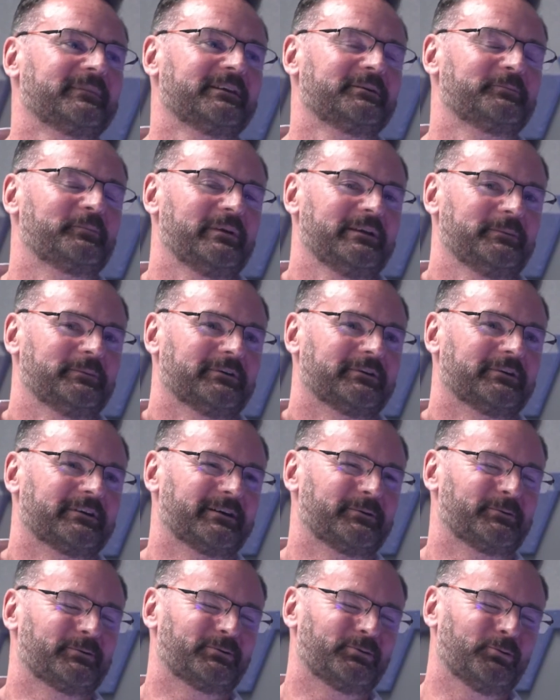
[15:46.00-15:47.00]
people are going to
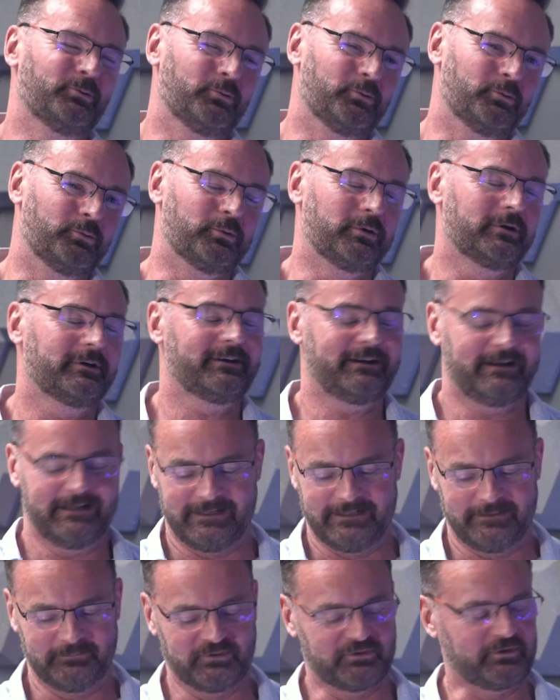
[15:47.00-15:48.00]
go,
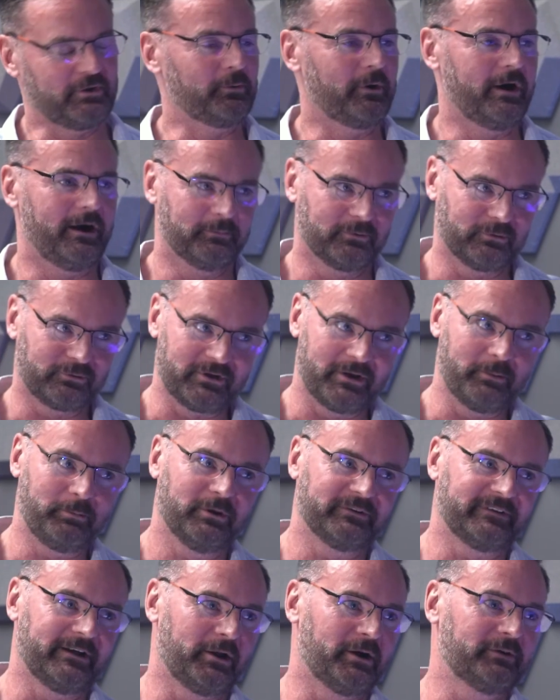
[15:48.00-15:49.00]
you know what, I'm just going to put
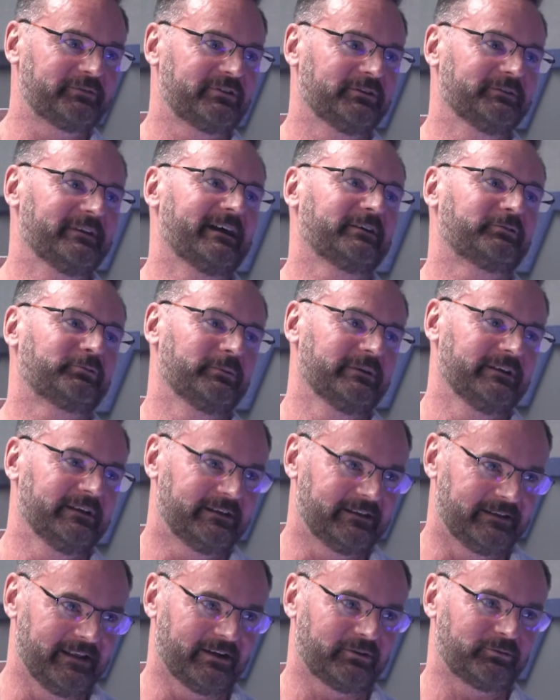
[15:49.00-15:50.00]
that off till next
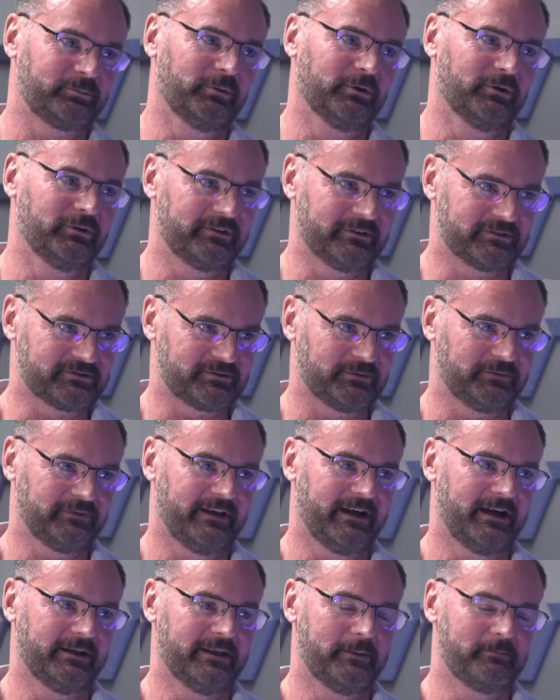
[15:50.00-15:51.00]
week, next month and stuff like
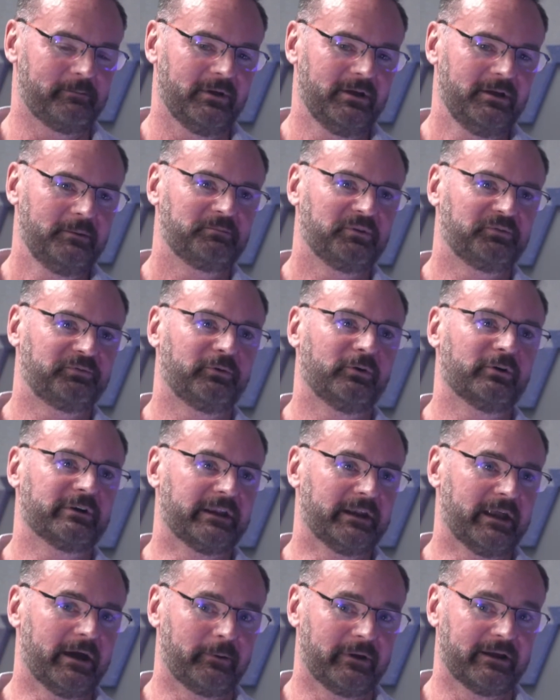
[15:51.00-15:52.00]
that. And then before you
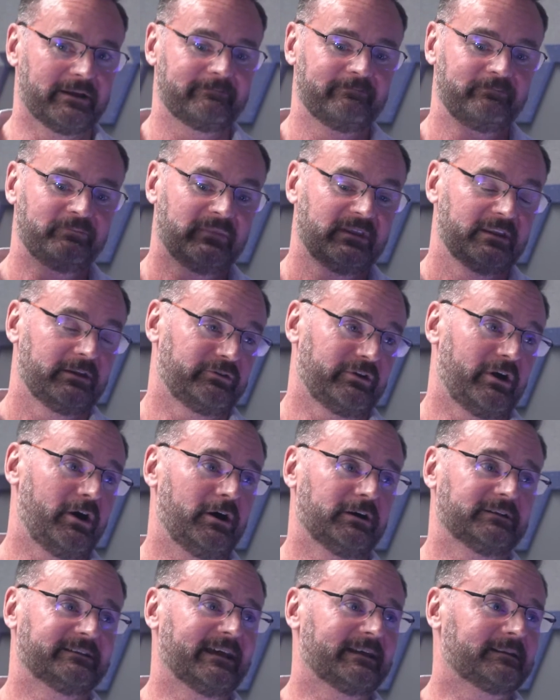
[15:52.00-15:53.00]
know it, there's a
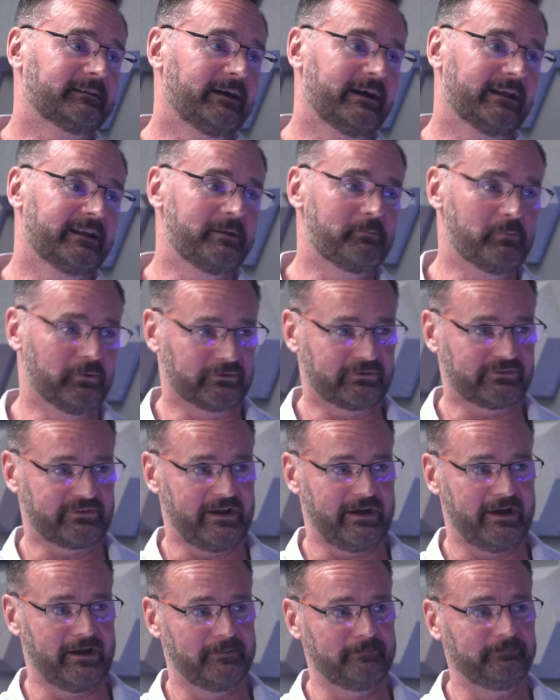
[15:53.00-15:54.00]
hard deadline in a month's
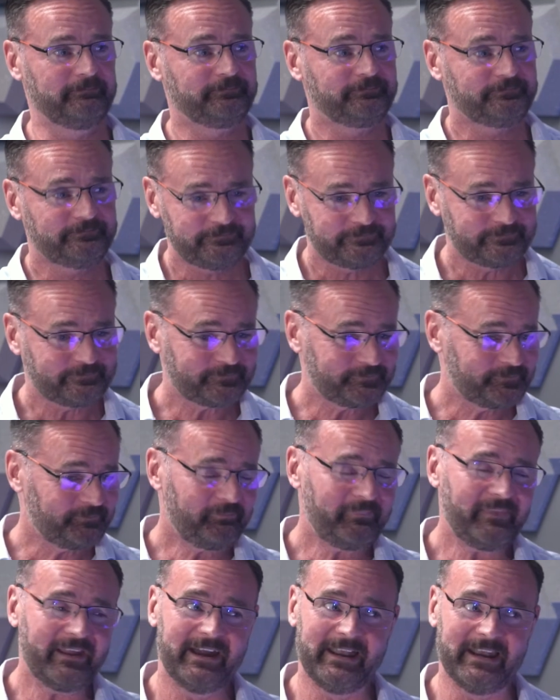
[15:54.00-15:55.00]
time
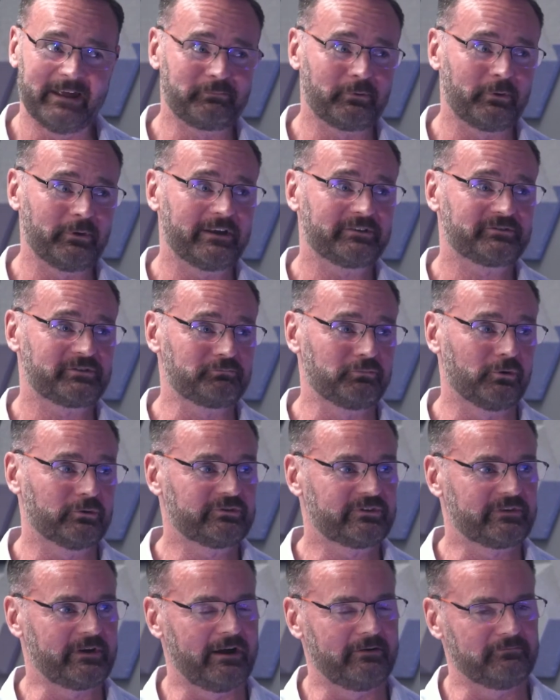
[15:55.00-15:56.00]
and everyone has to rush
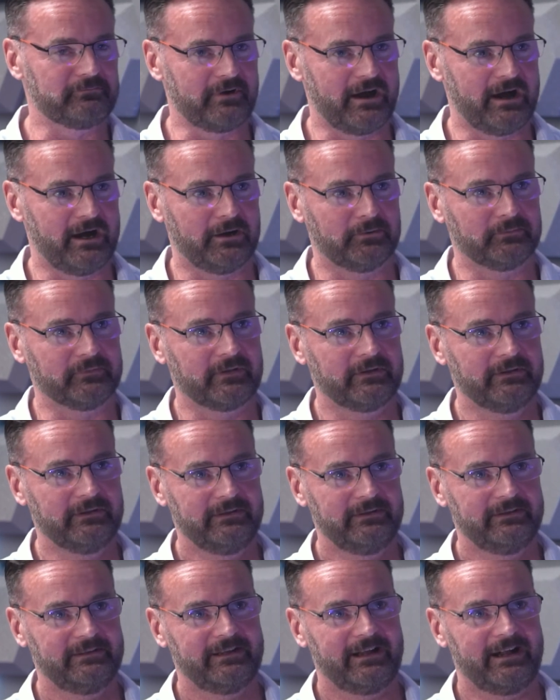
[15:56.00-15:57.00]
that round.
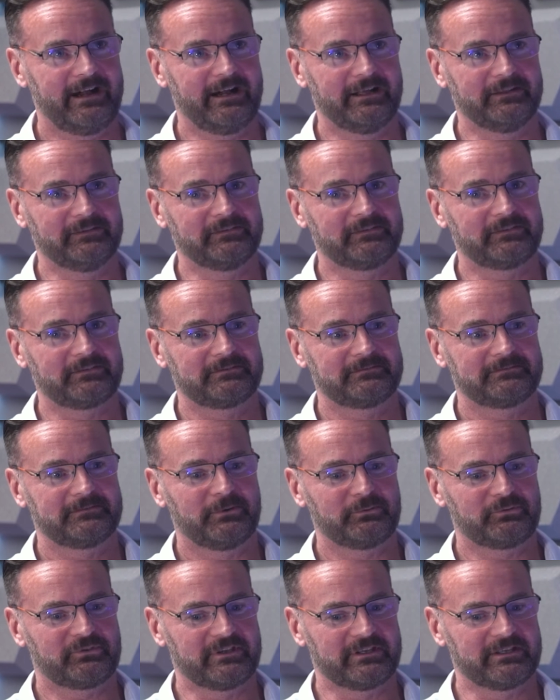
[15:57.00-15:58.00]
And
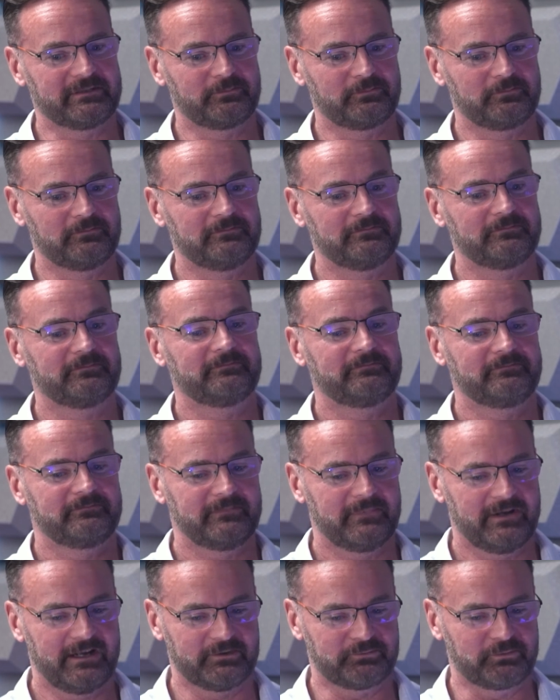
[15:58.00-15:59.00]
obviously,
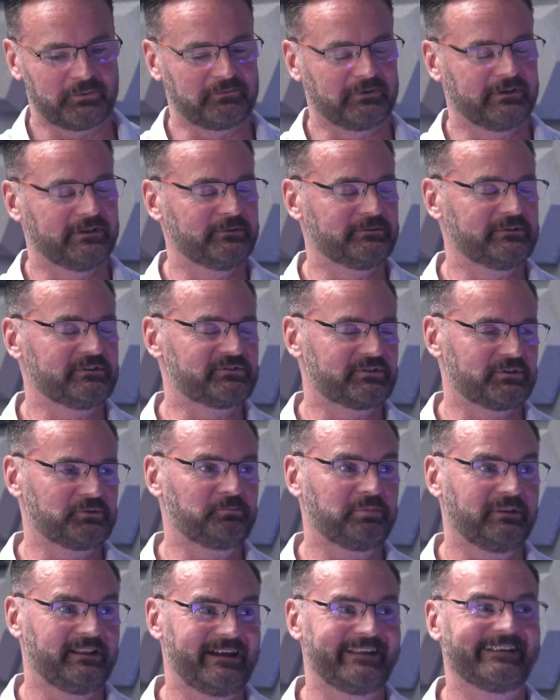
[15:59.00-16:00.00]
as we've alluded to,
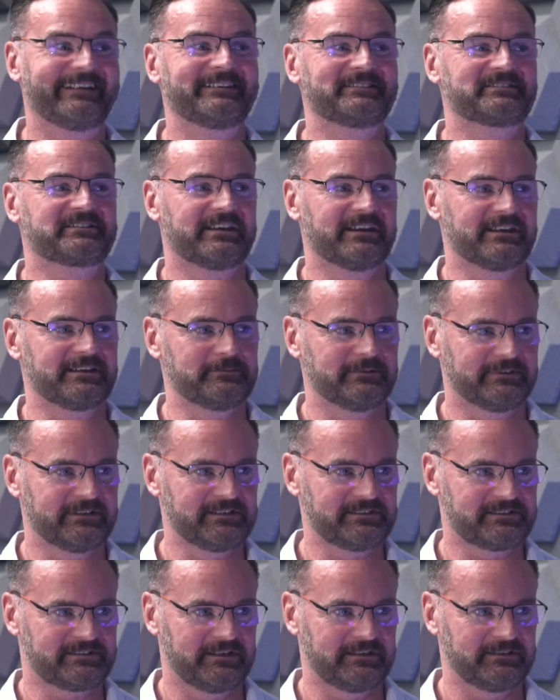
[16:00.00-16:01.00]
planning is key with
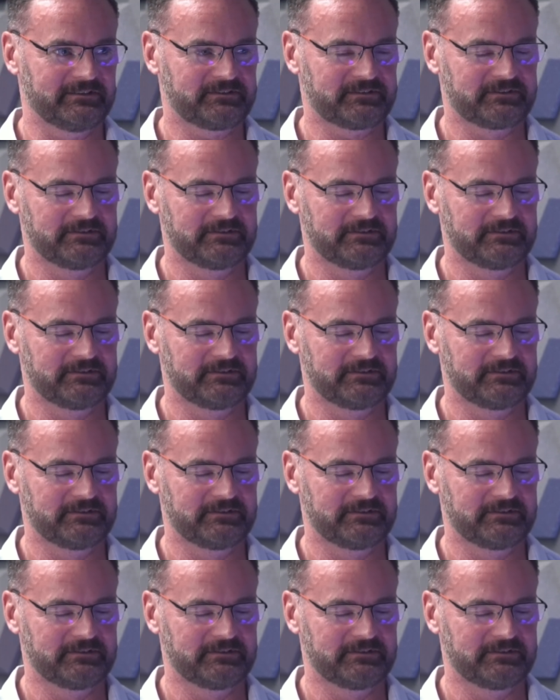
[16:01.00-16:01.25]
these things.